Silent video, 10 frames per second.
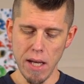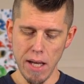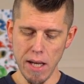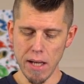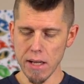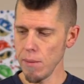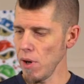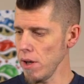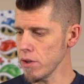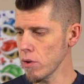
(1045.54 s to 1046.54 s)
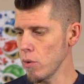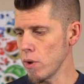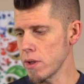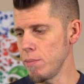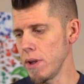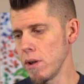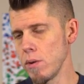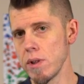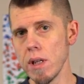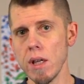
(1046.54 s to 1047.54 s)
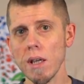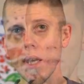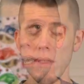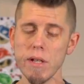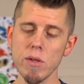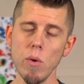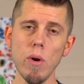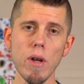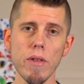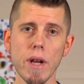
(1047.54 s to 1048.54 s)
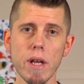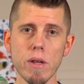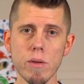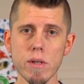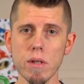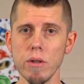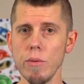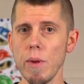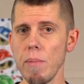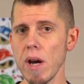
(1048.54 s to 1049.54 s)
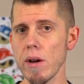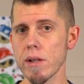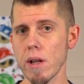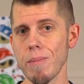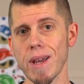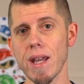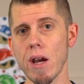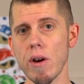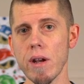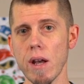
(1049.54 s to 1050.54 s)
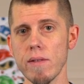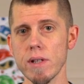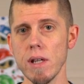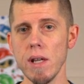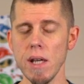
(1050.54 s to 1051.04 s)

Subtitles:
And I'm also going to be using this oil that I use to lube the bearings on my carry knives.